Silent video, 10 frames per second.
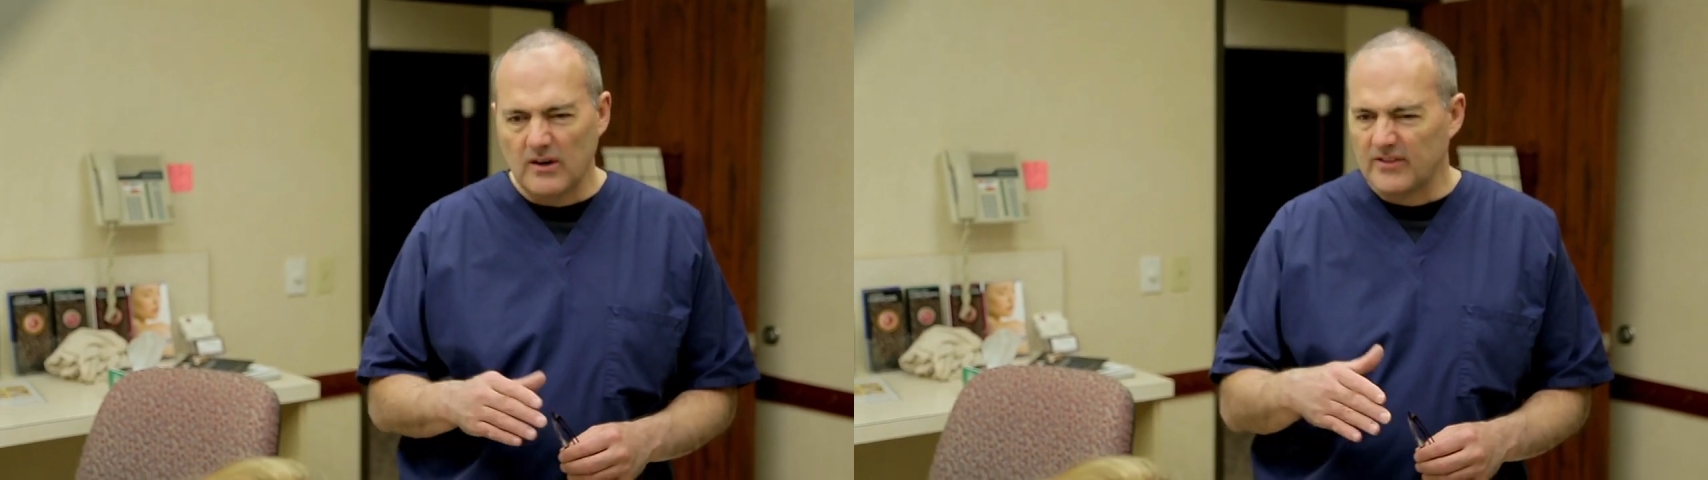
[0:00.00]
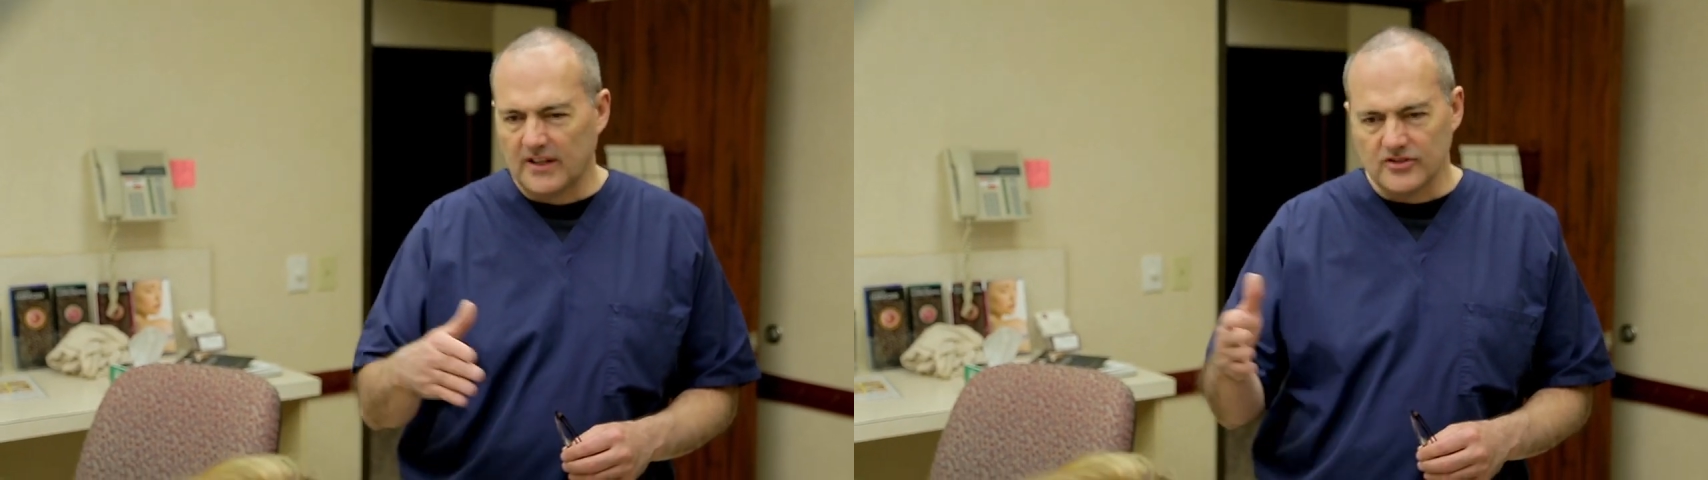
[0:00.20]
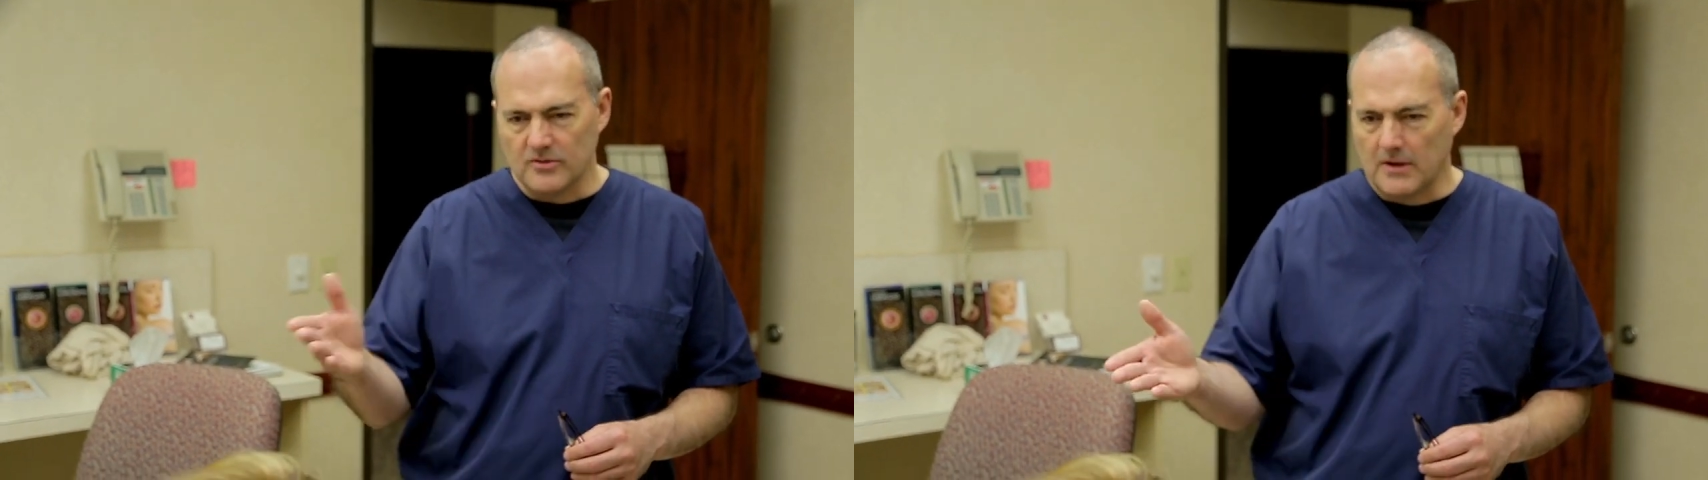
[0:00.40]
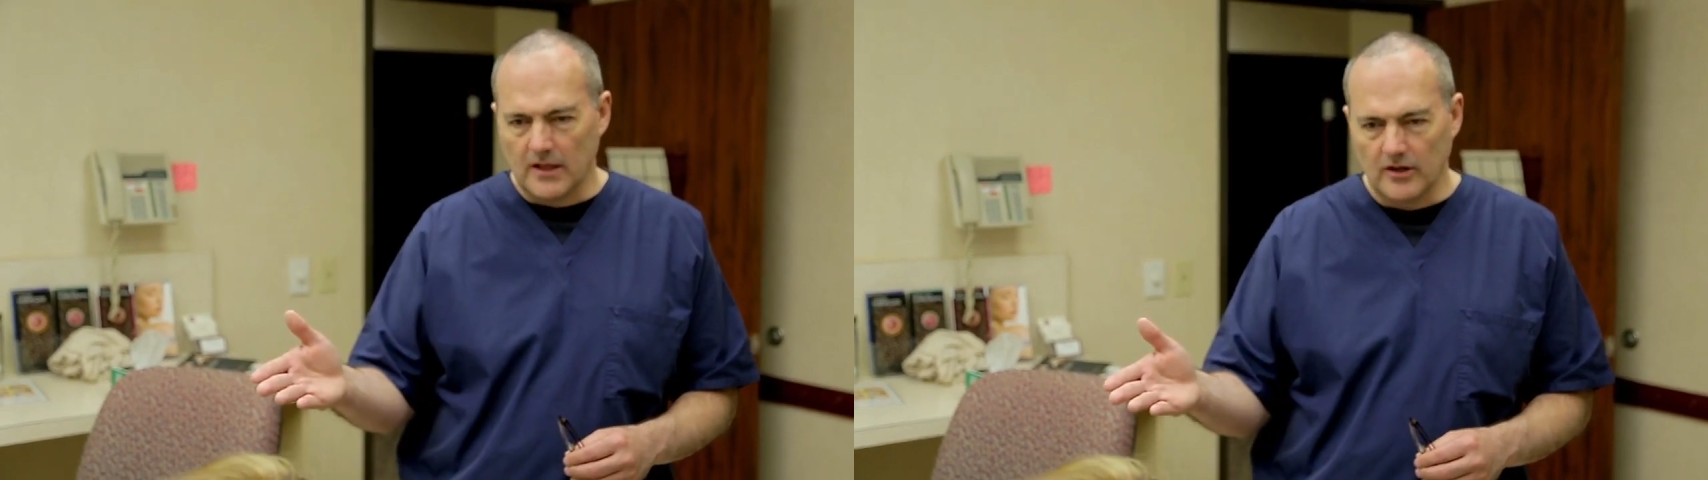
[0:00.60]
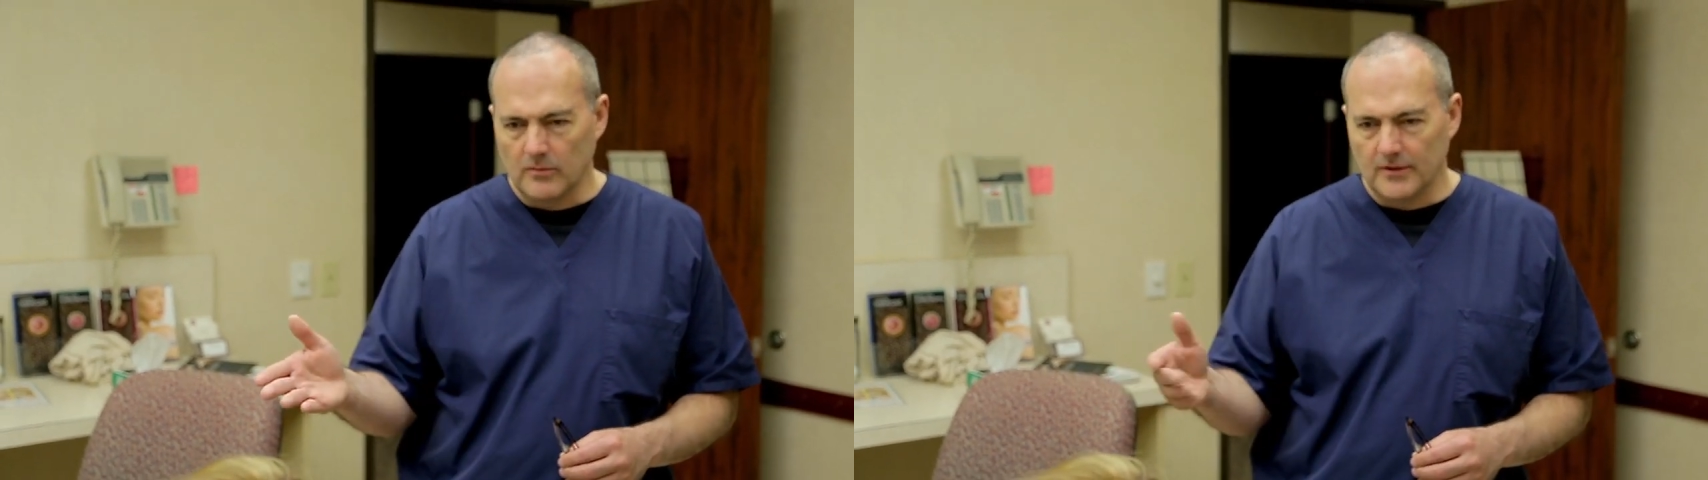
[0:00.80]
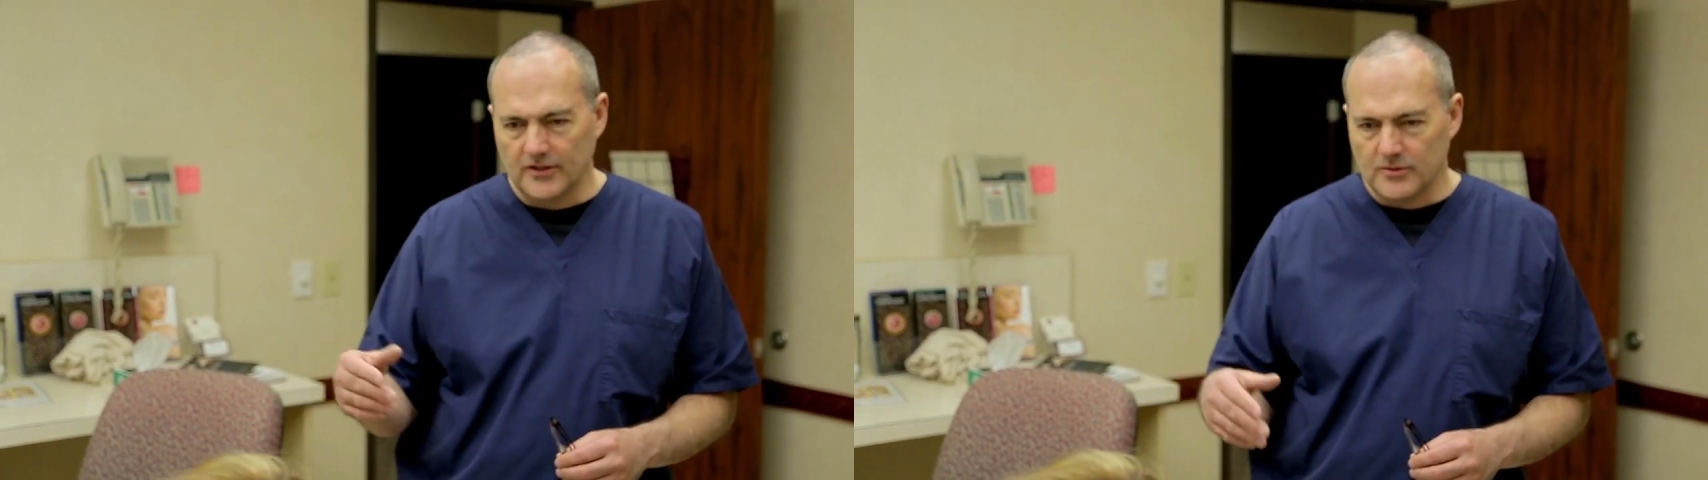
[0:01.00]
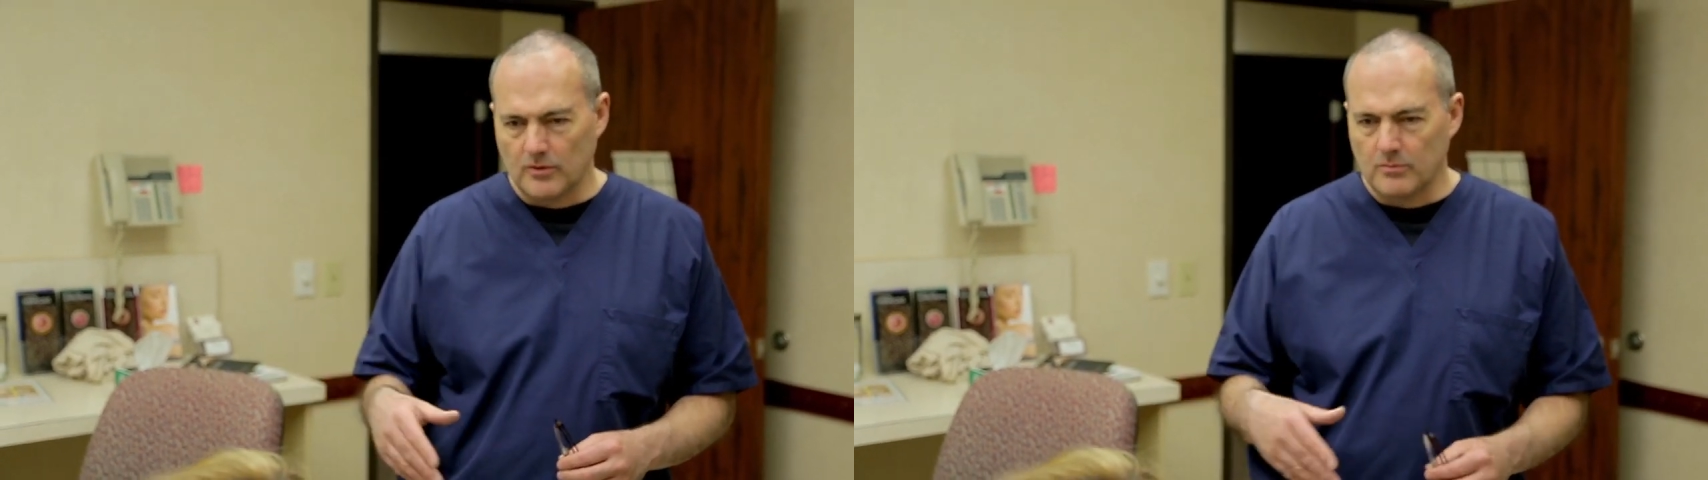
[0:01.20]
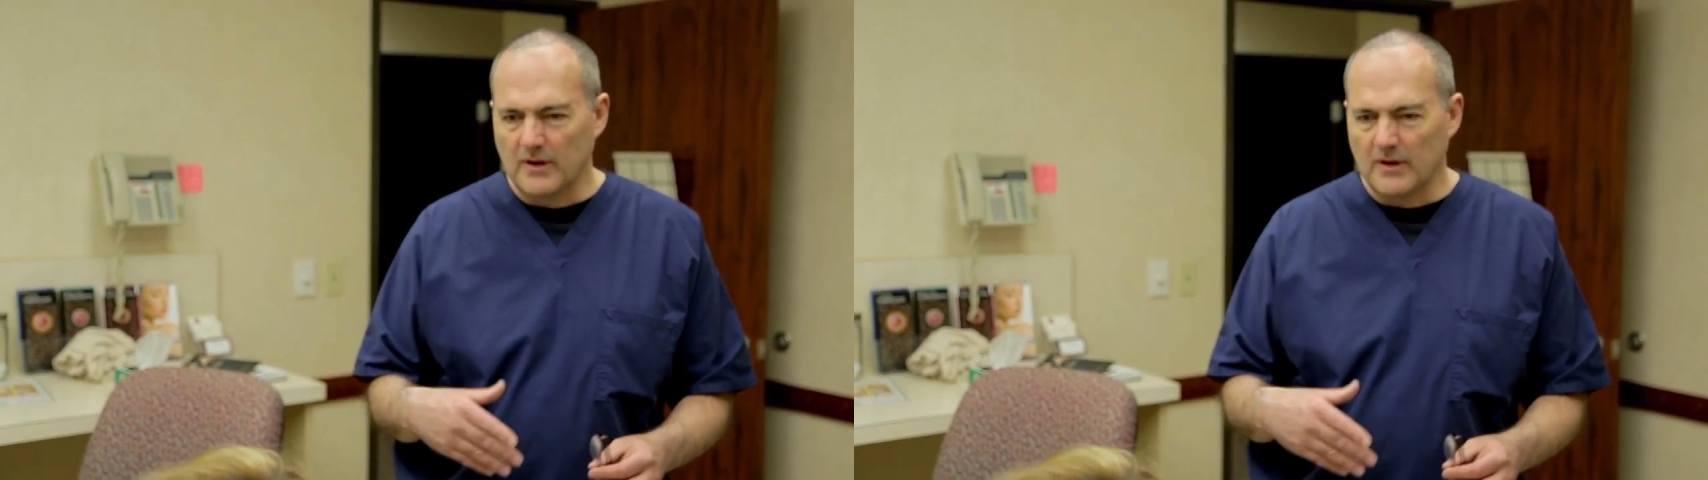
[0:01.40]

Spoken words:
it doesn't look too bad, doesn't look too